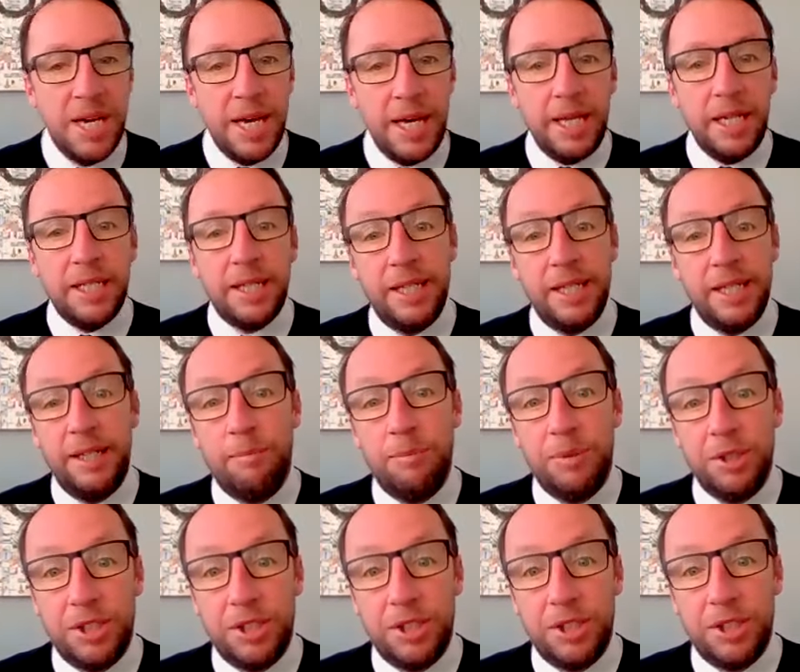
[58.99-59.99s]
And I think
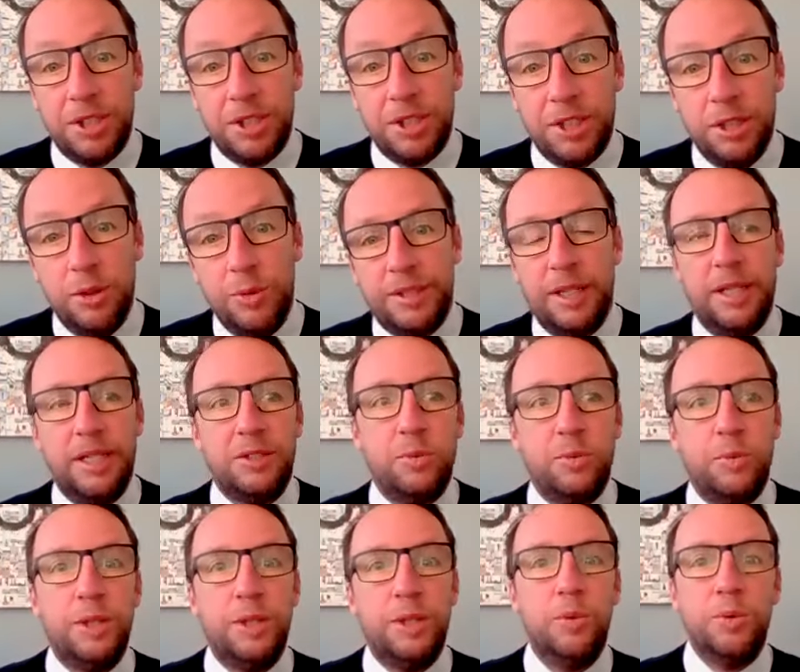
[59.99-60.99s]
number two is
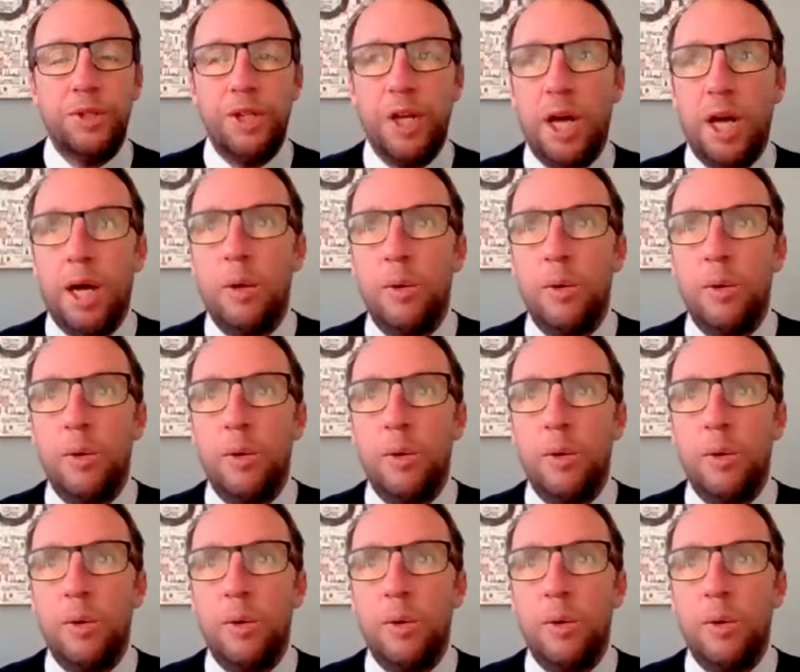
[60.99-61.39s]
that, as we all